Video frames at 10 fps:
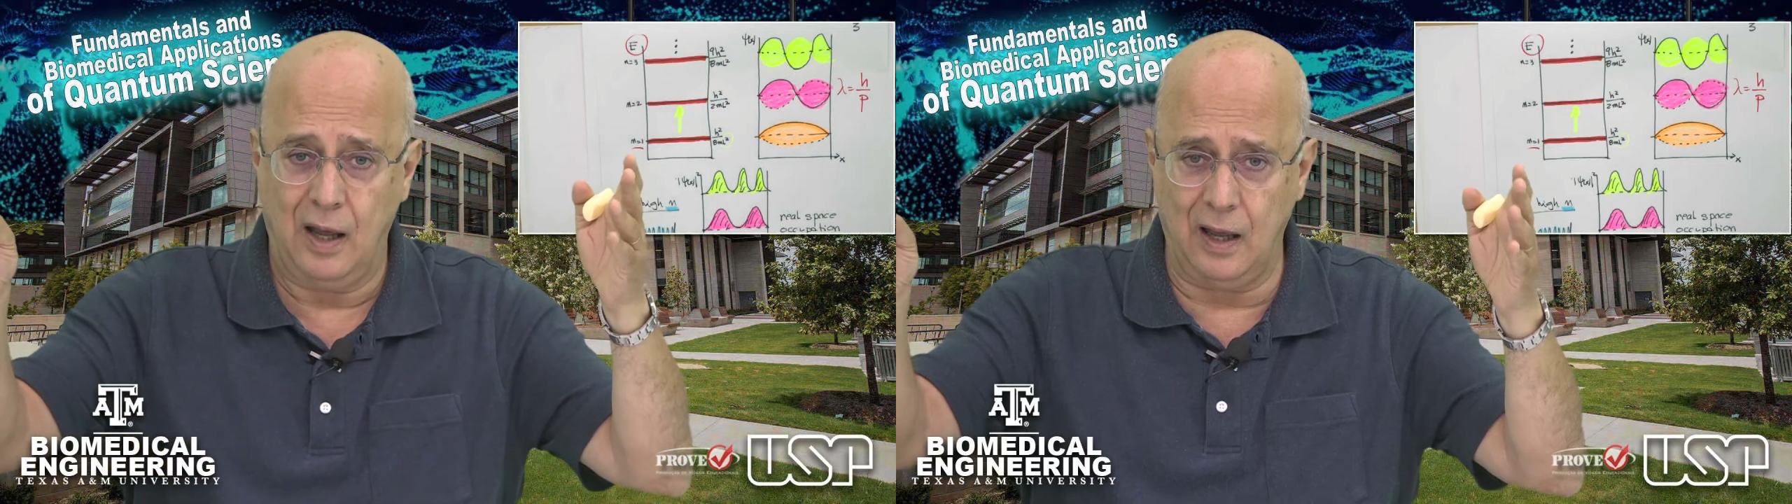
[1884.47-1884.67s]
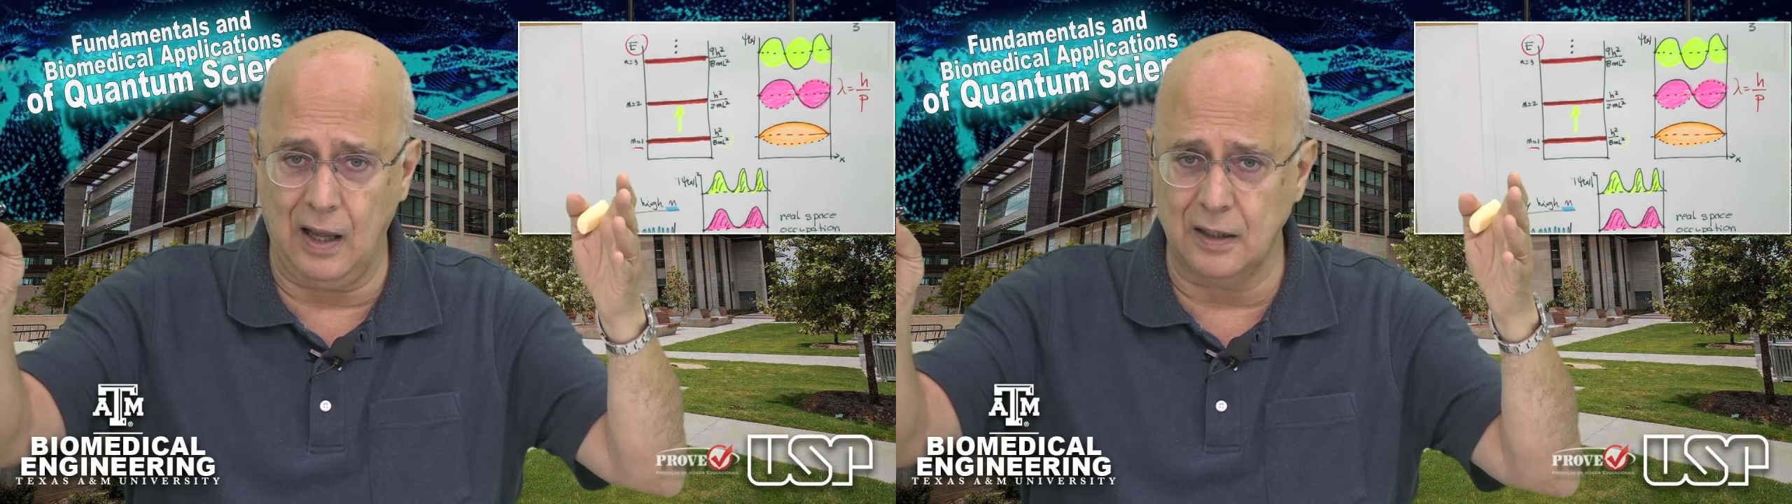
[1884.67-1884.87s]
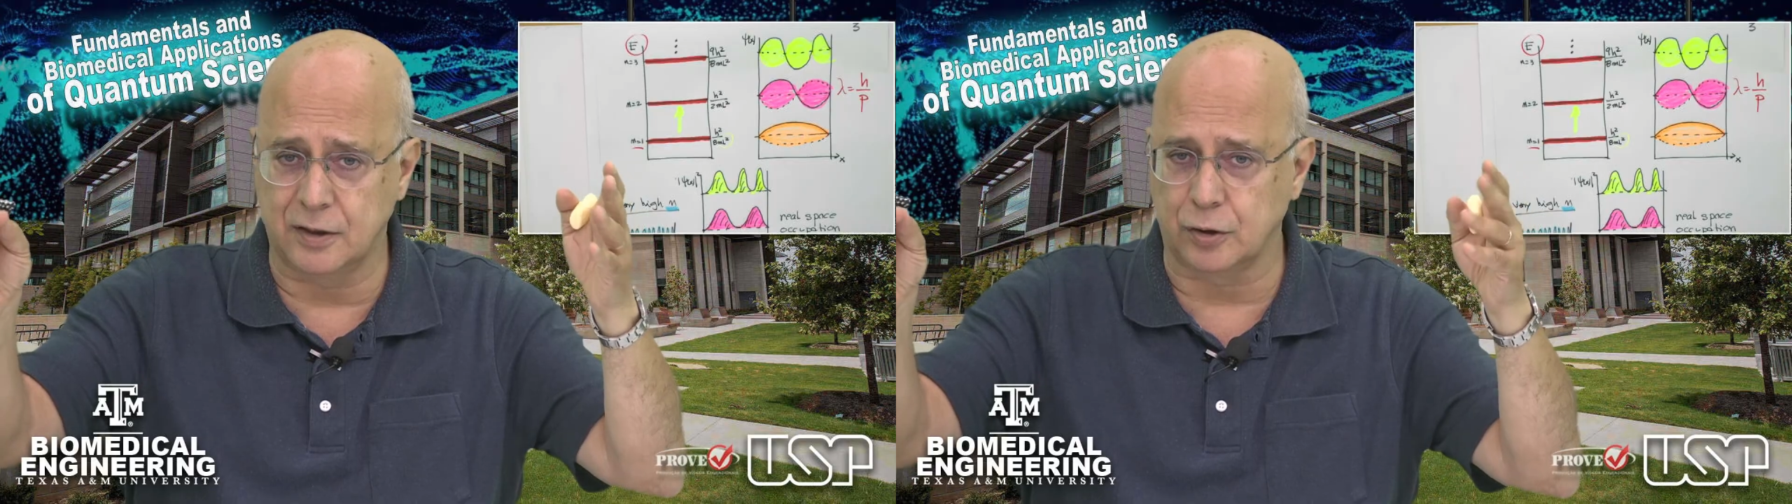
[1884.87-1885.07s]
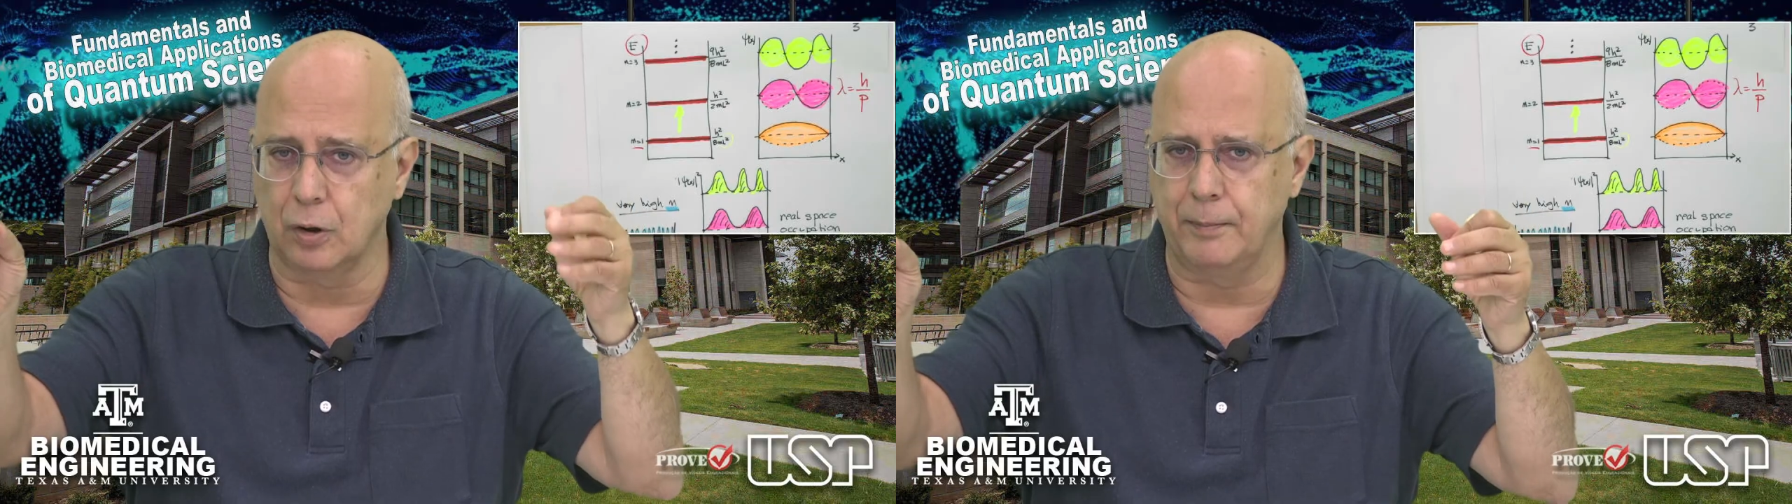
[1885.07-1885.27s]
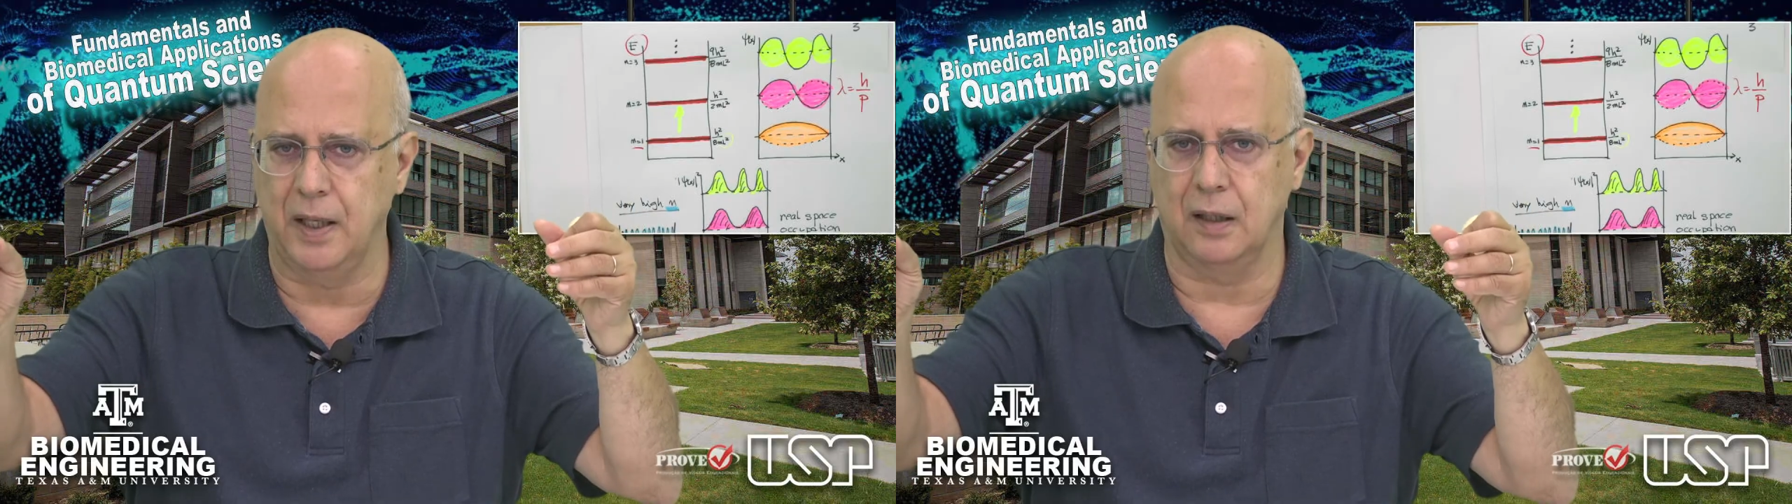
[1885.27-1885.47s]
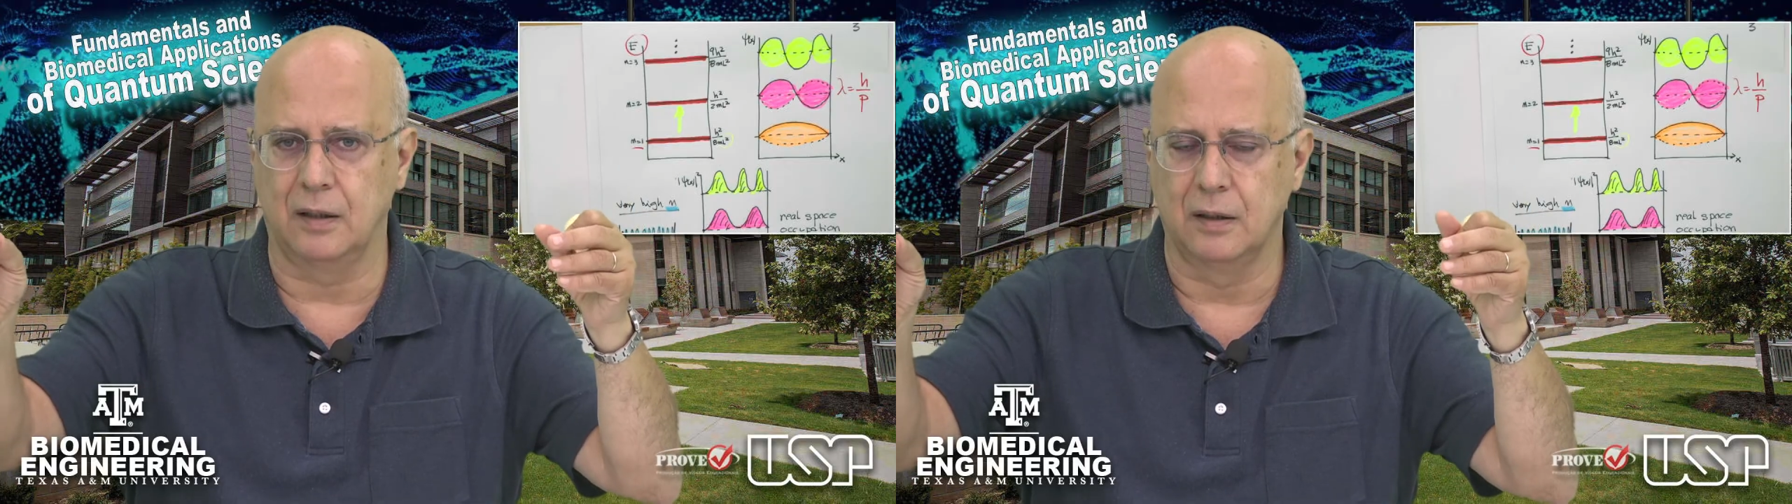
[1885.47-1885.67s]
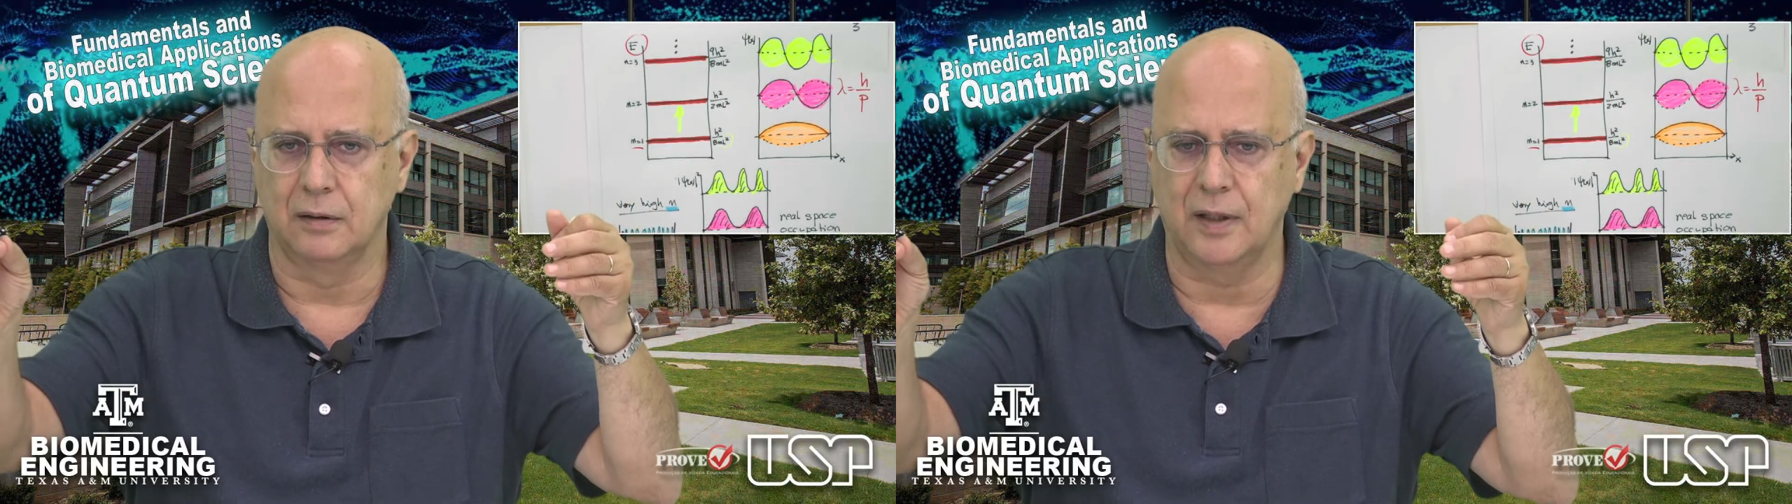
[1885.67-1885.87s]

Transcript: L is so big